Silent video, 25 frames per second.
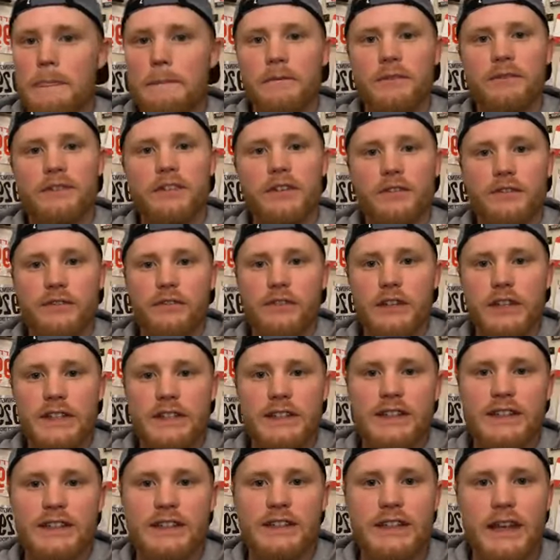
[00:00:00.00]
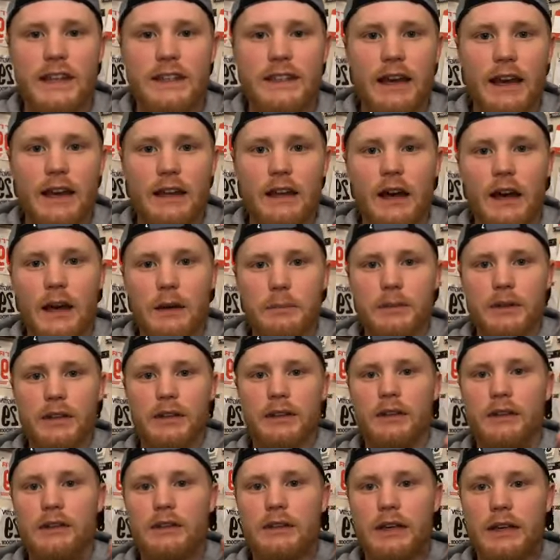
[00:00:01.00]
Feel free to set that up
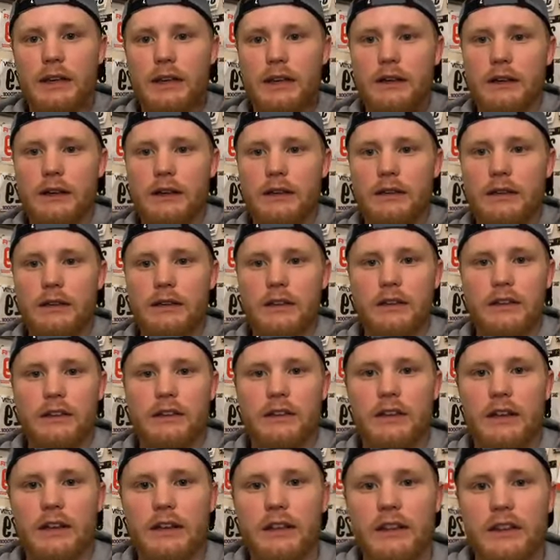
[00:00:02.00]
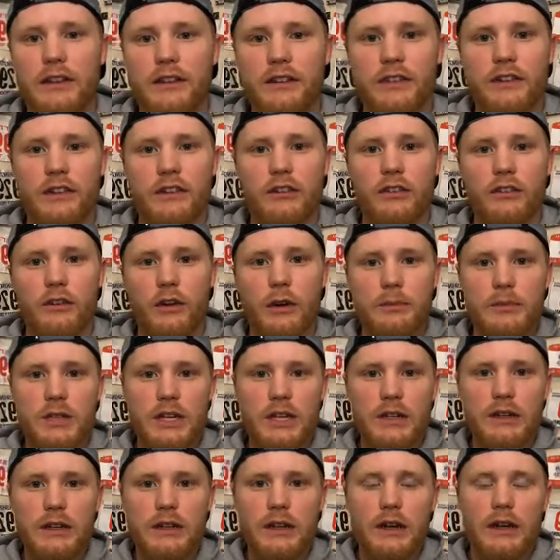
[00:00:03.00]
in the link in the in this
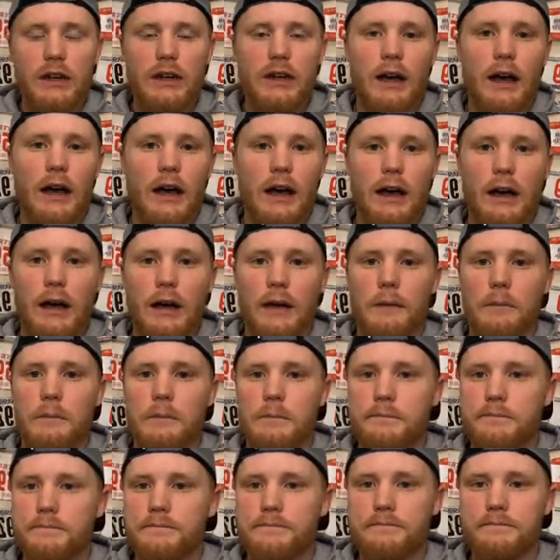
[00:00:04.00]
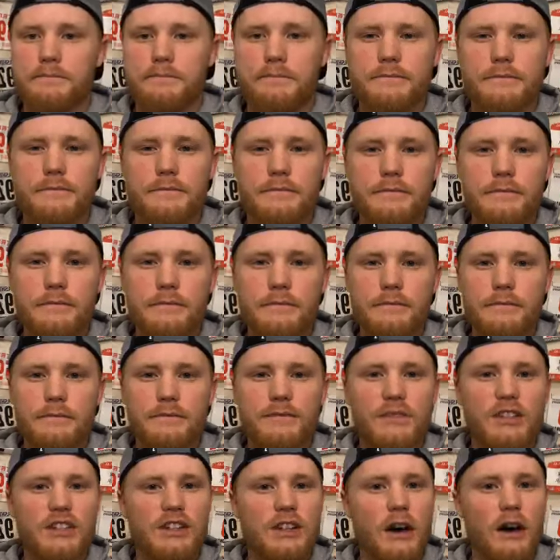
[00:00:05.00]
description. Um,
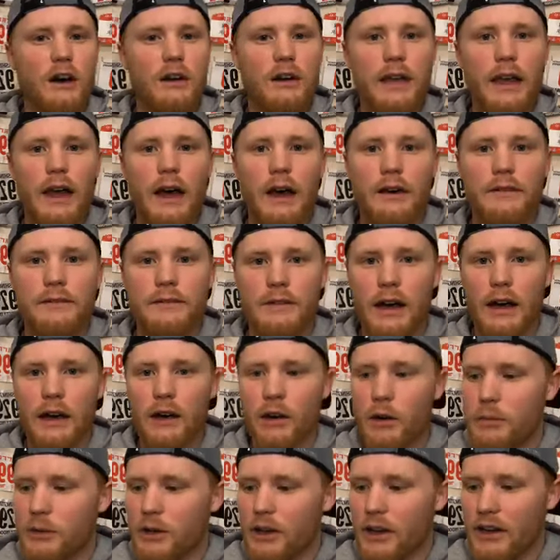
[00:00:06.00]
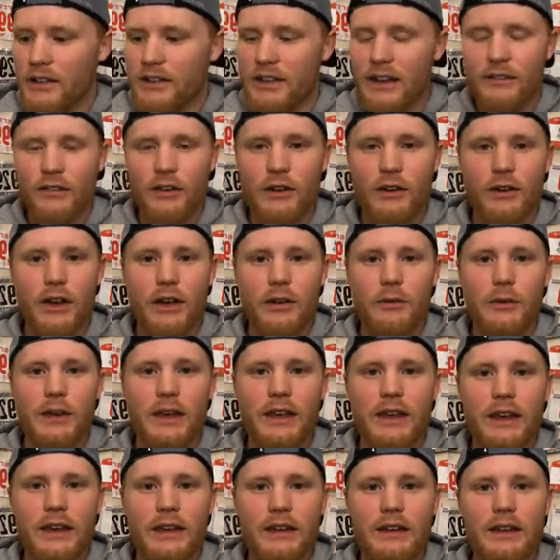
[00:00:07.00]
so yeah i hope you guys have a great
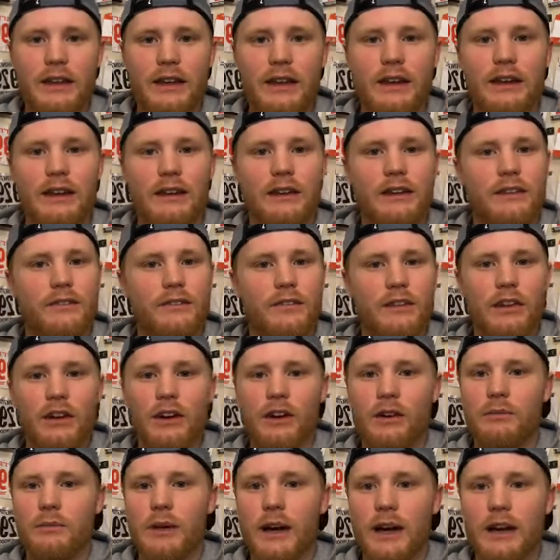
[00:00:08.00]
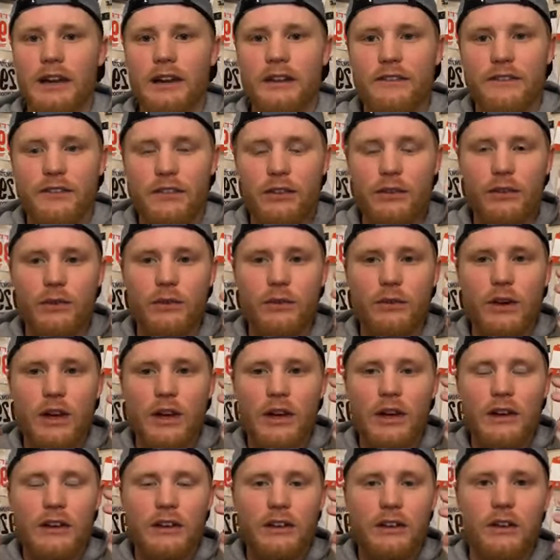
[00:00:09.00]
weekend and if you don't mind if you
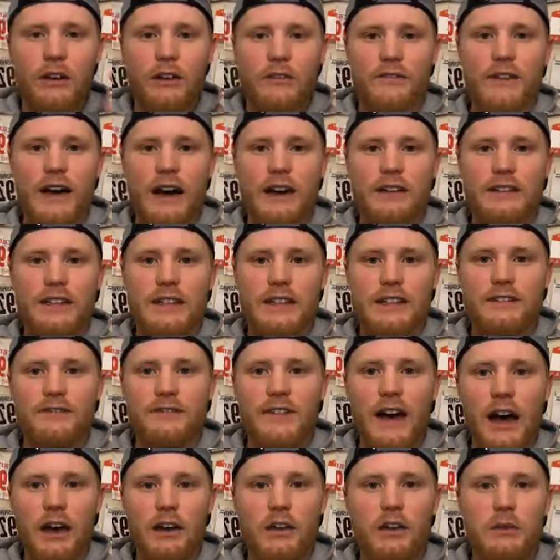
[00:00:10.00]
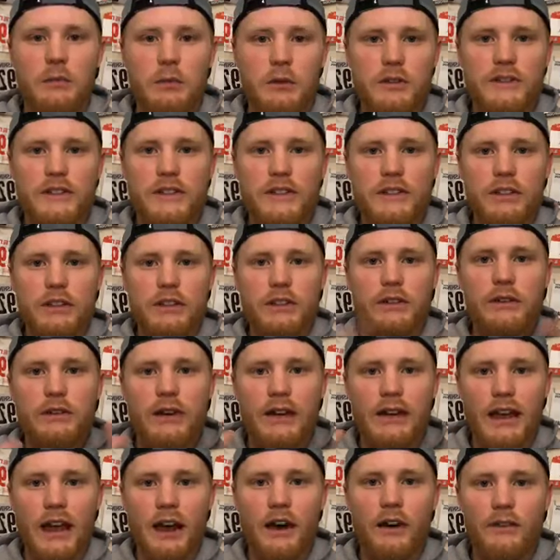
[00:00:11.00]
you know found this valuable to you
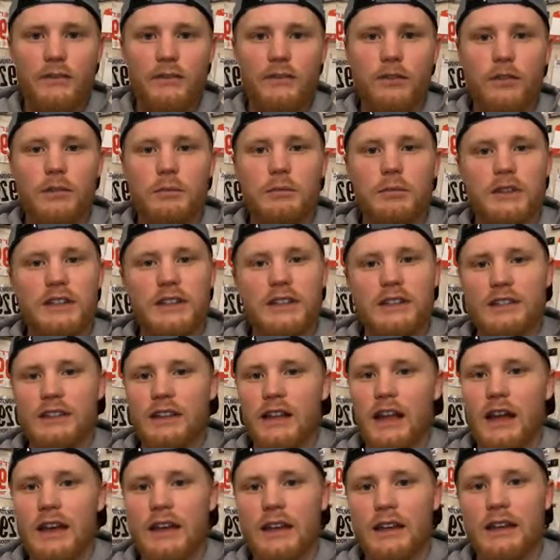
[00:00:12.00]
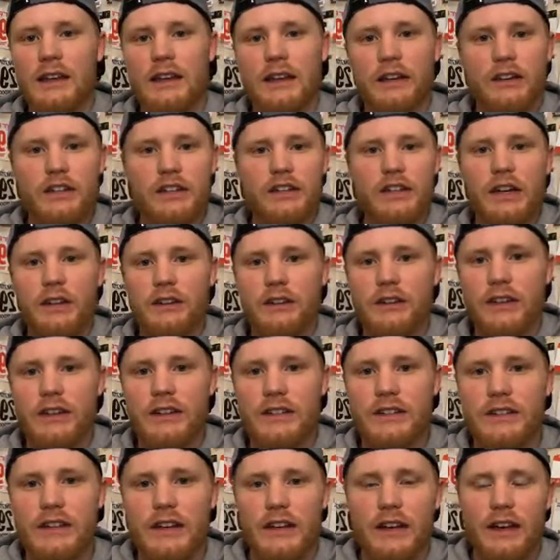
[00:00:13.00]
and helpful please like and share
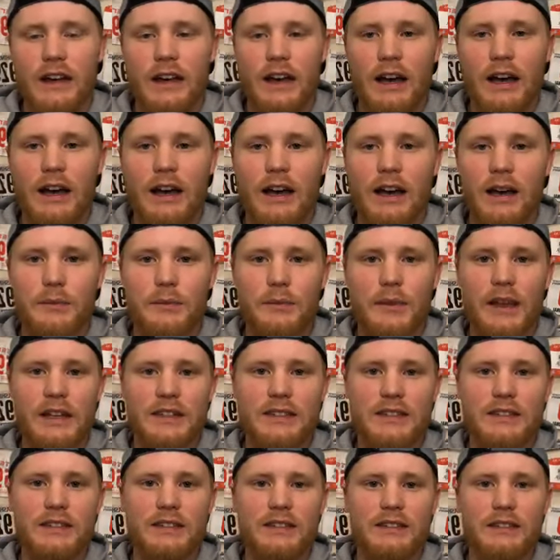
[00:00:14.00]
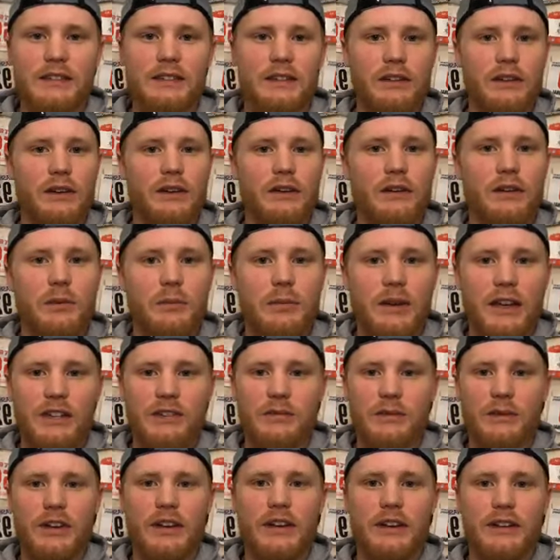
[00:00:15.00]
this um, that's you know the
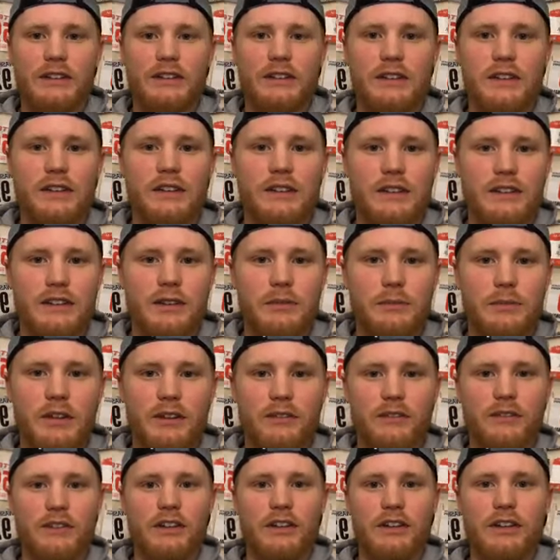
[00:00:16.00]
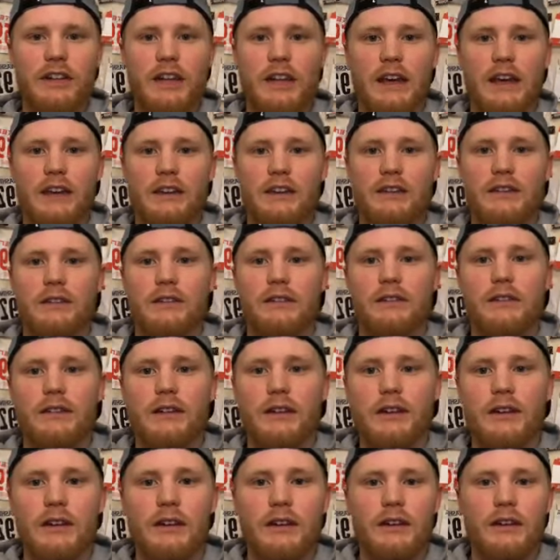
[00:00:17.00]
best way to to be able to get and
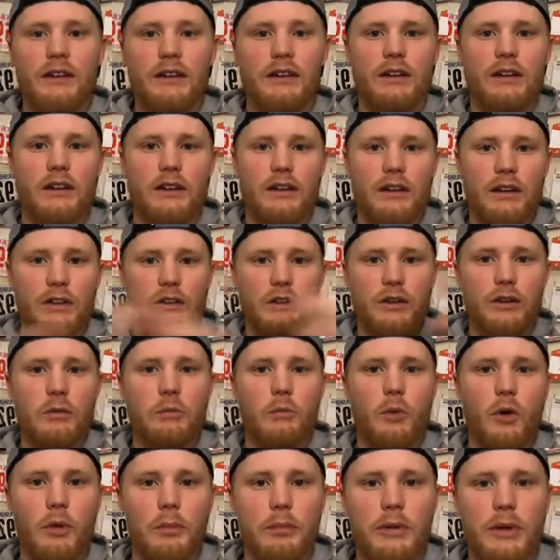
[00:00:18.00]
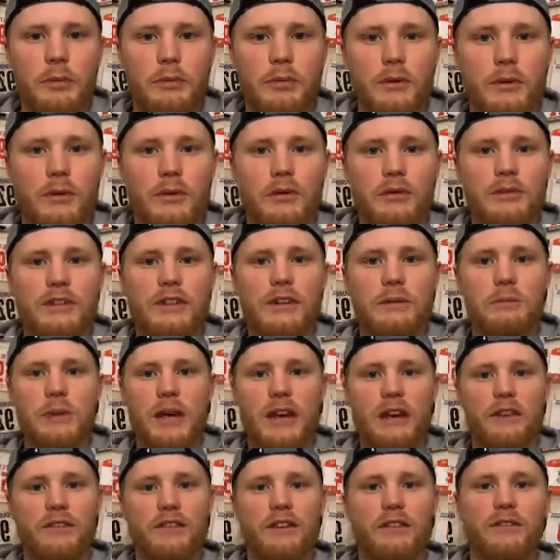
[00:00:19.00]
you know more people to
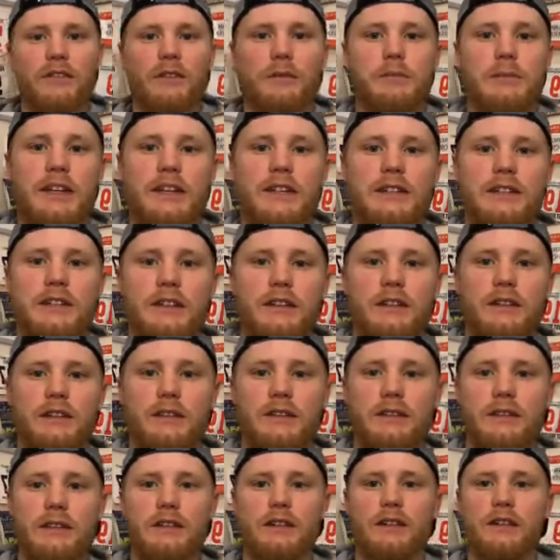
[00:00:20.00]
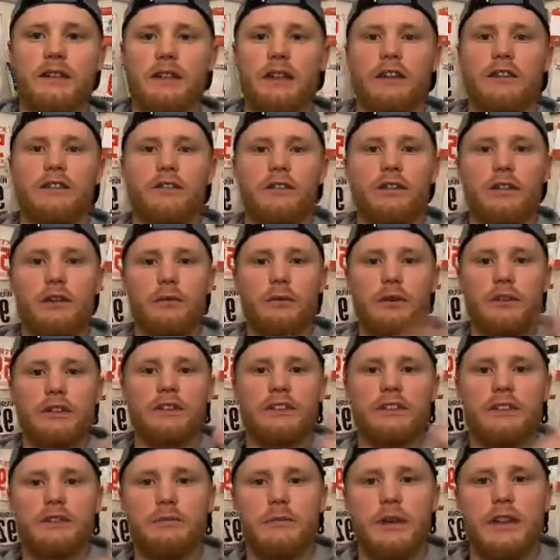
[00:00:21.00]
benefit from this and and that's really what
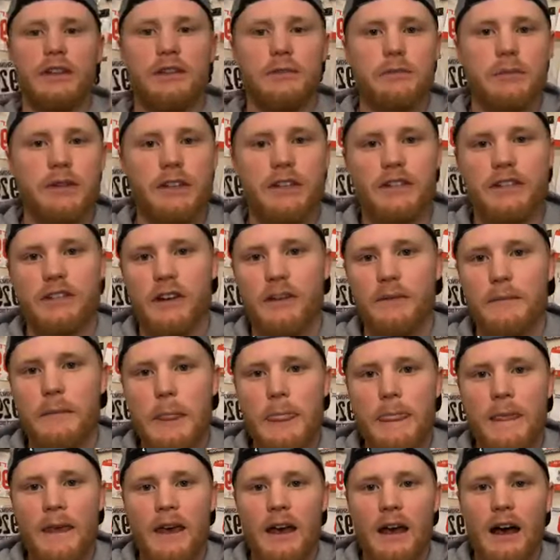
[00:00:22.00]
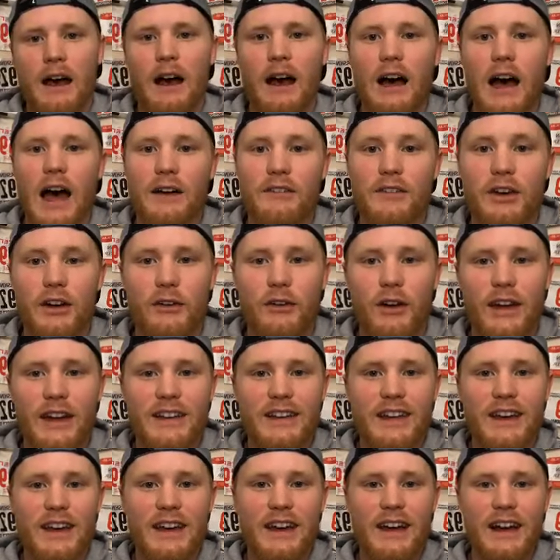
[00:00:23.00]
this is meant to be so uh, have a
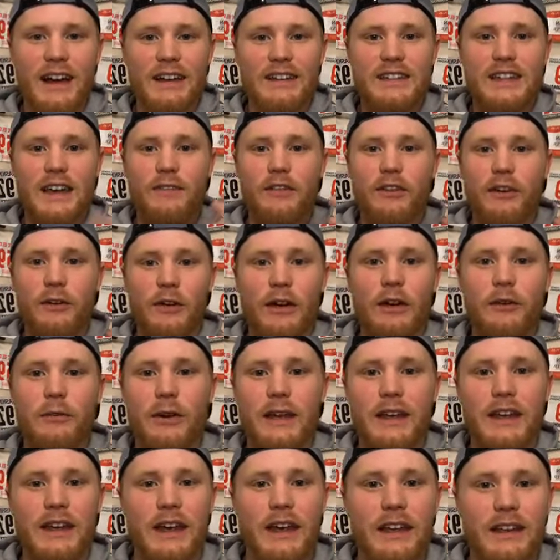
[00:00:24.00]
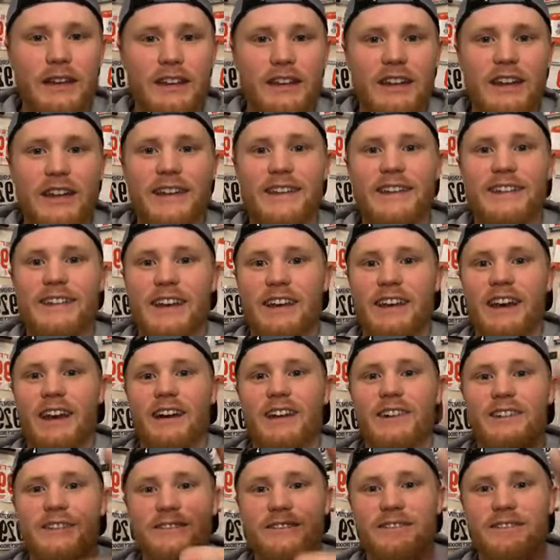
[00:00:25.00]
great day guys have a great weekend and take care